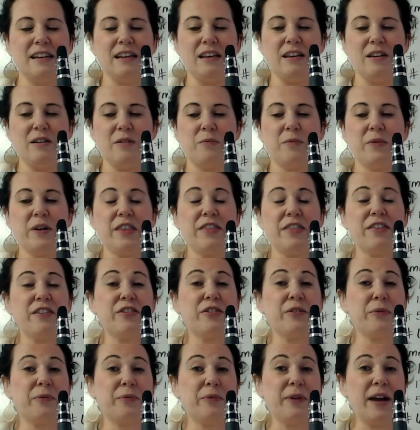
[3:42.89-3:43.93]
With
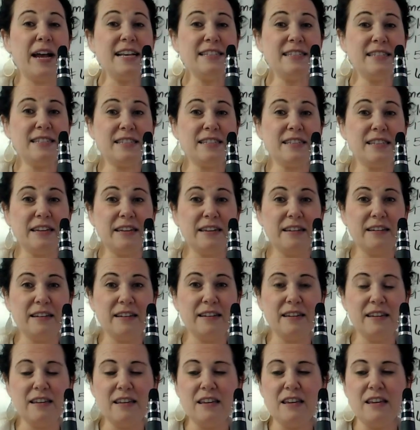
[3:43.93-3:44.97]
the rests,
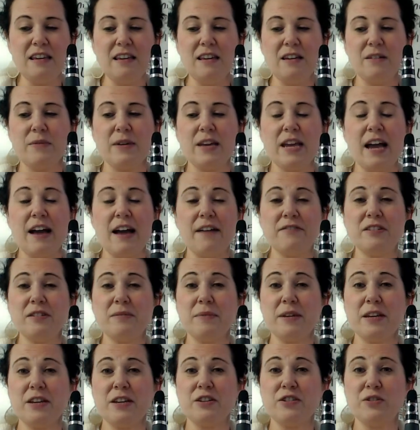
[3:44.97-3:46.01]
we have to
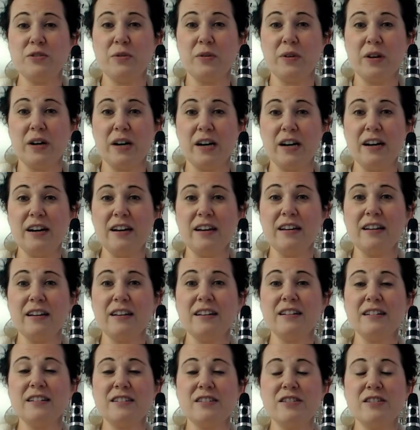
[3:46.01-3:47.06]
be sure
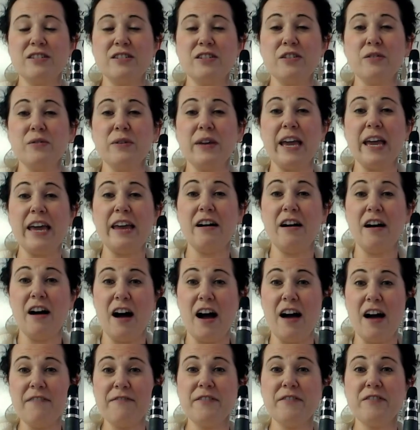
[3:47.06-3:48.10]
to get
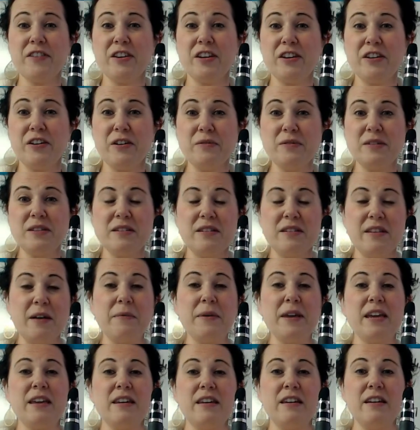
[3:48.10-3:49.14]
off of the notes so that we
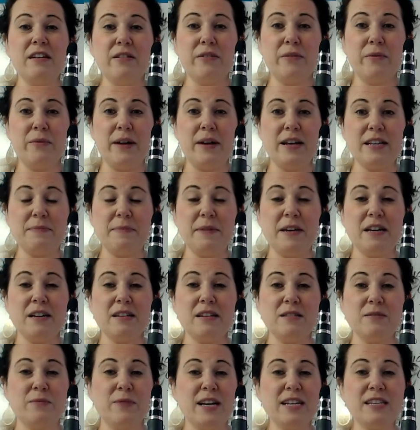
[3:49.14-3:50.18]
can hear the rest,
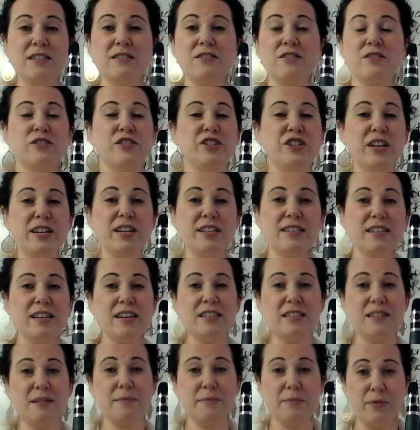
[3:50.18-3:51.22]
because rests are just
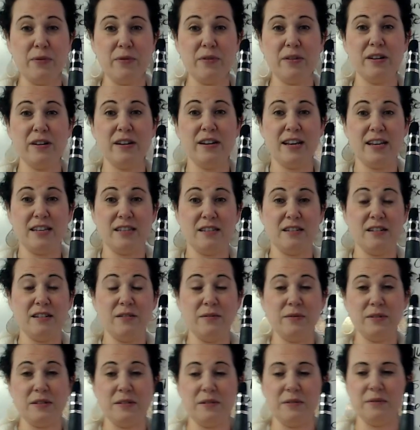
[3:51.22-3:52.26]
as important as
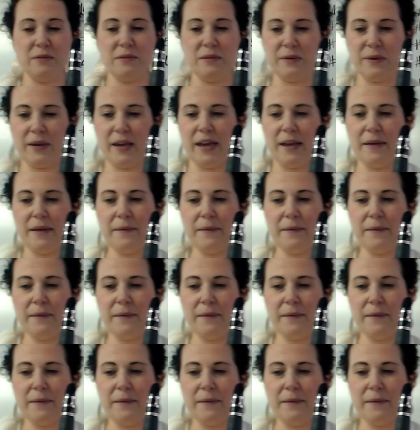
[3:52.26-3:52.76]
notes, okay?